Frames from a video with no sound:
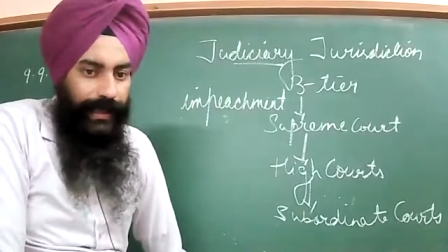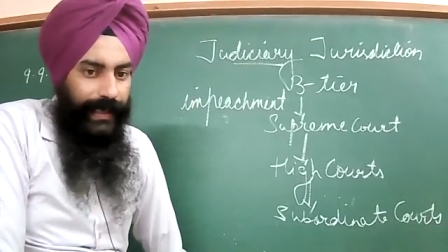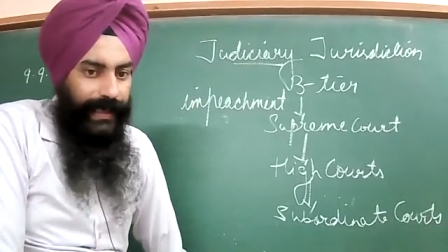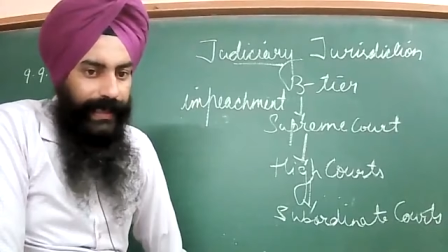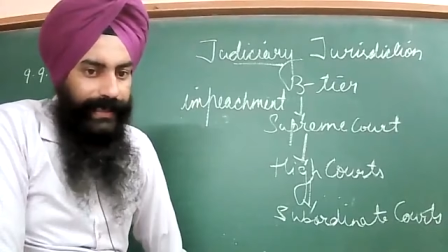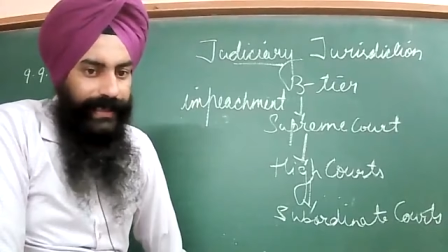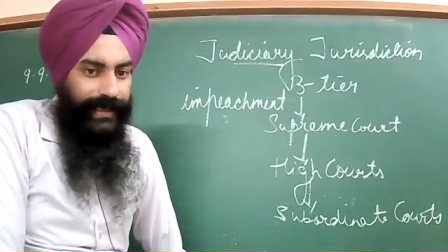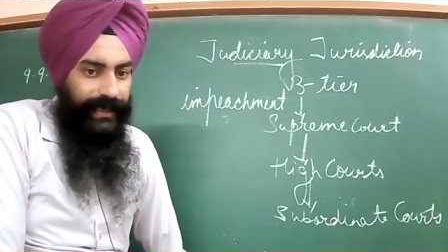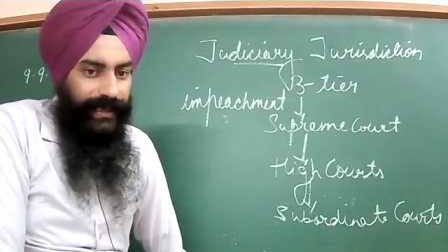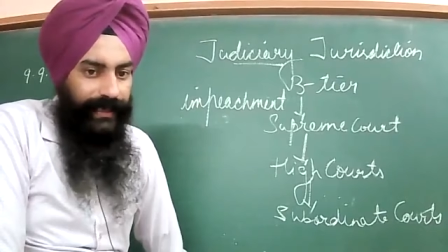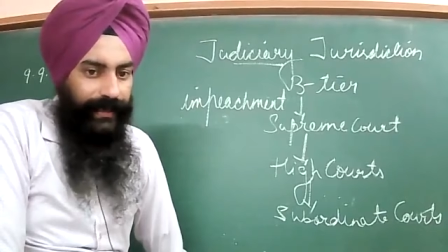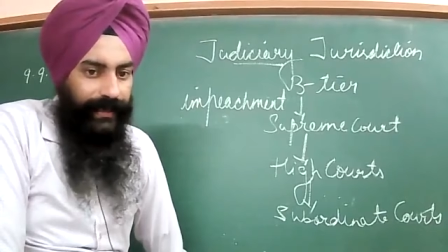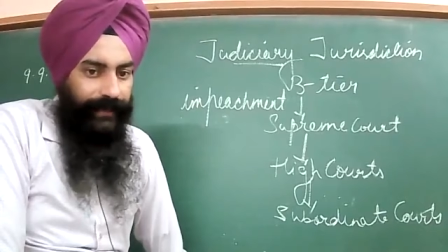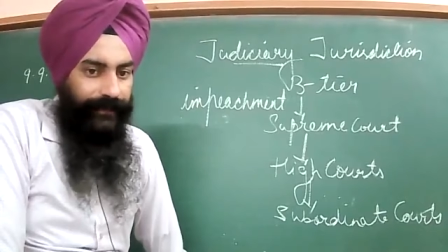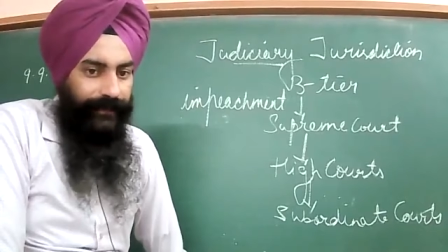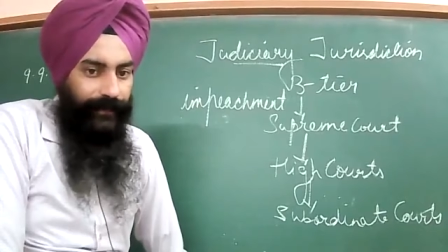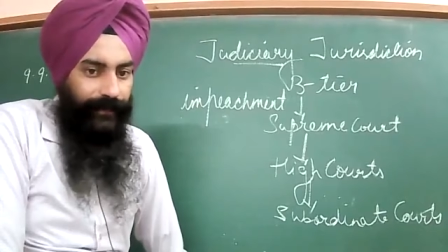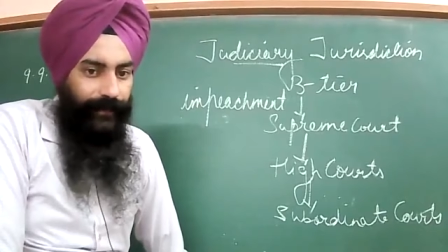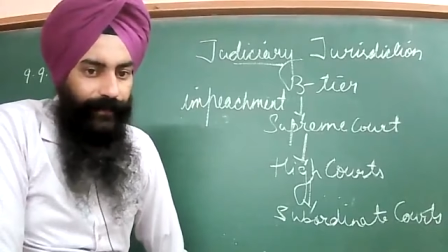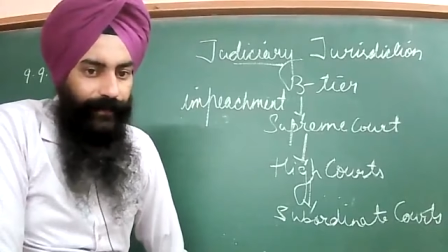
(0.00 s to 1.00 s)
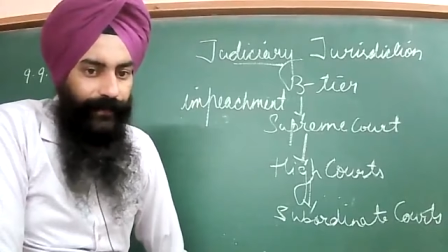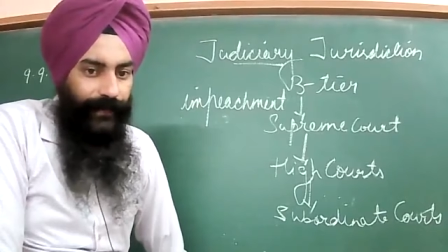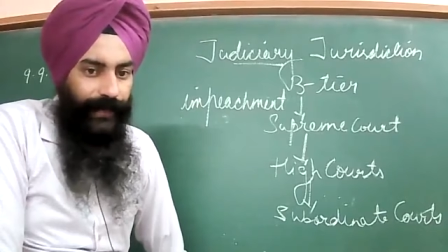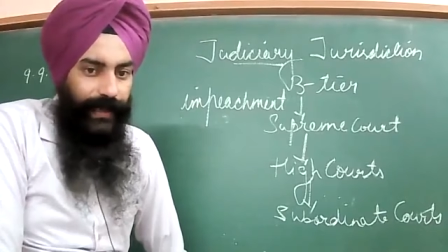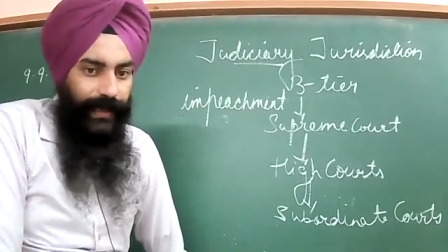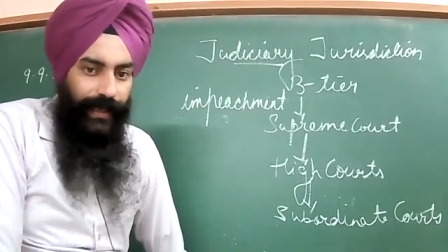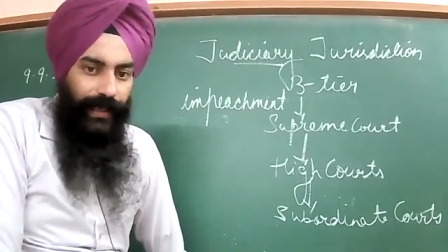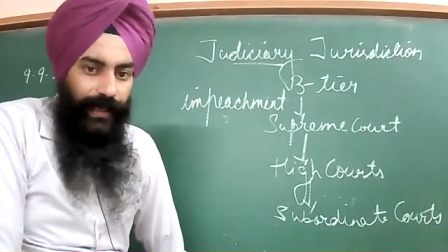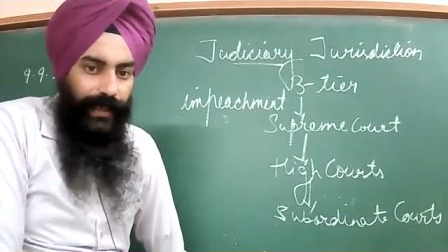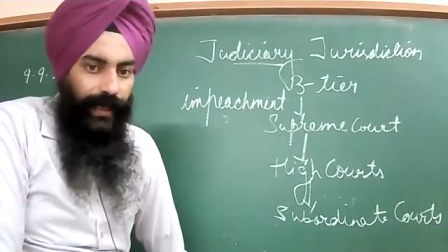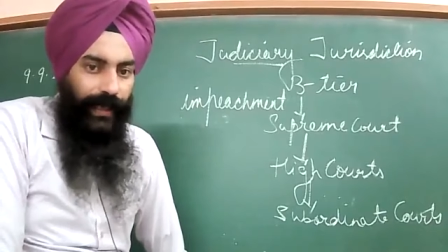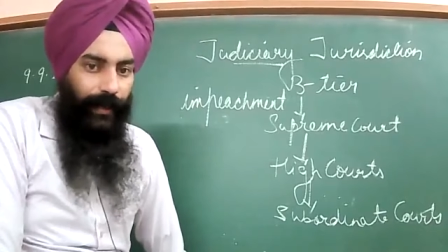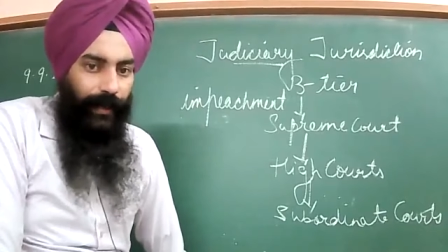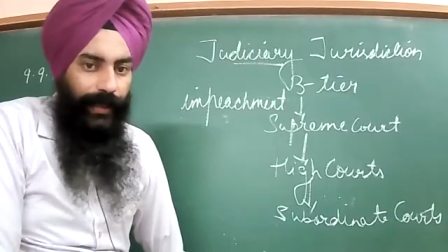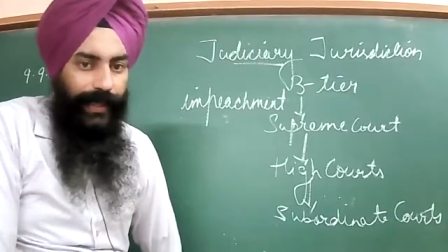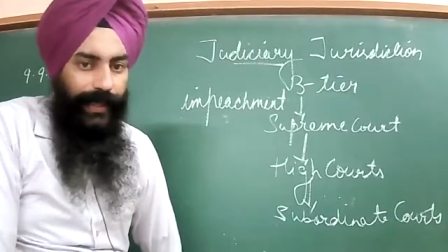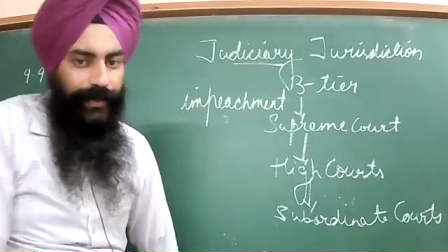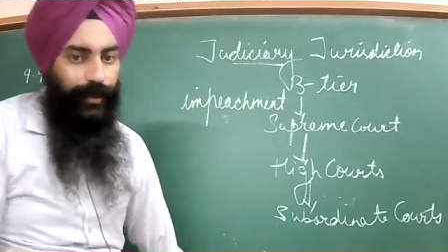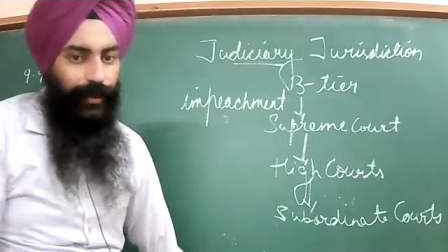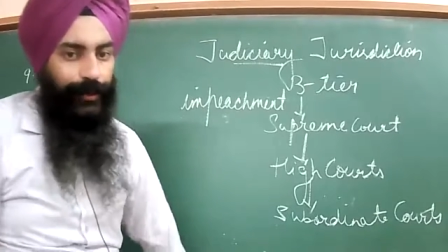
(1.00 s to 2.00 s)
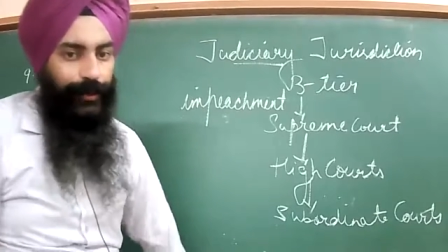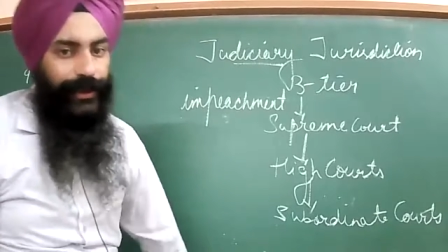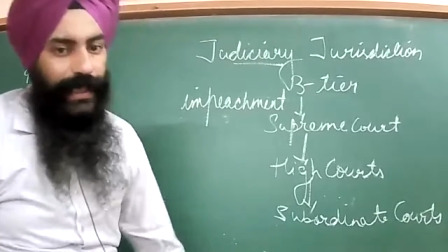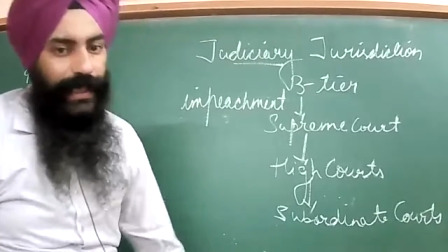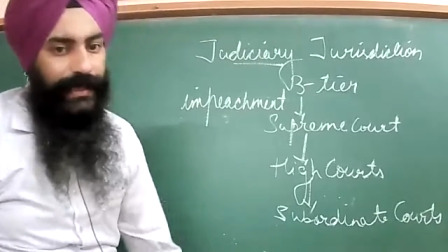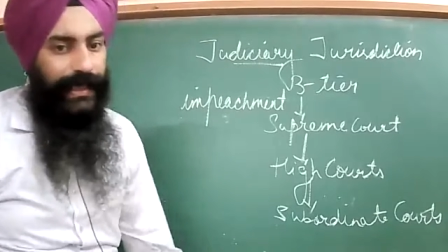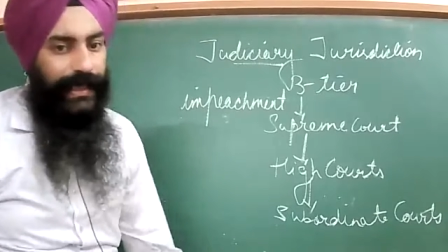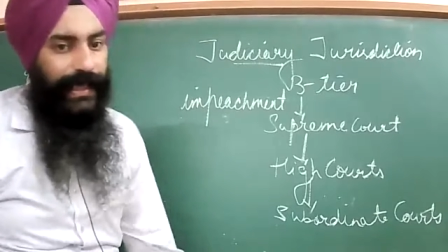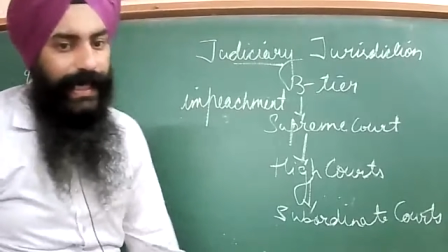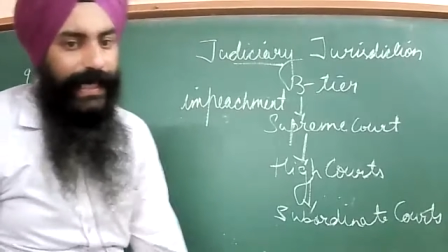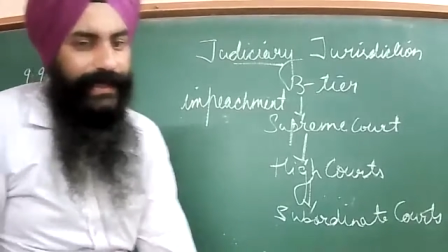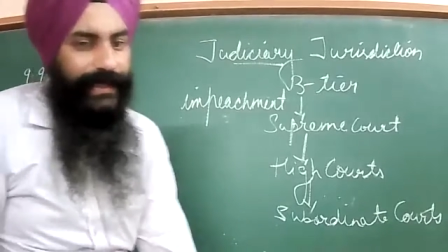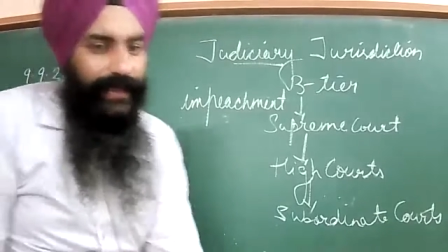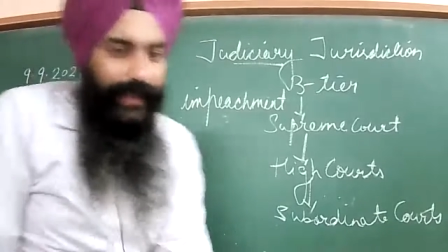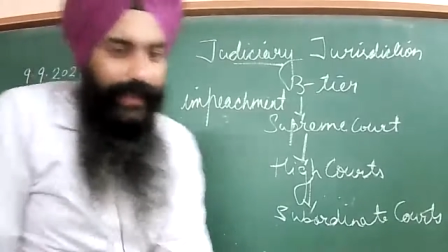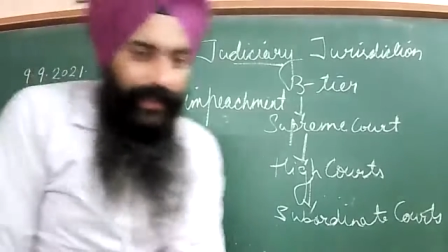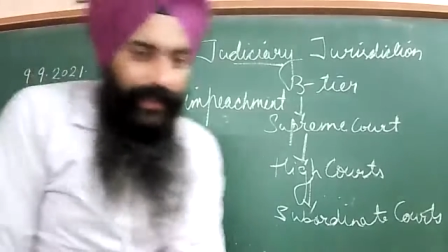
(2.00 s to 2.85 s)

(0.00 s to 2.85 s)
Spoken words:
etc. Now the next question has arisen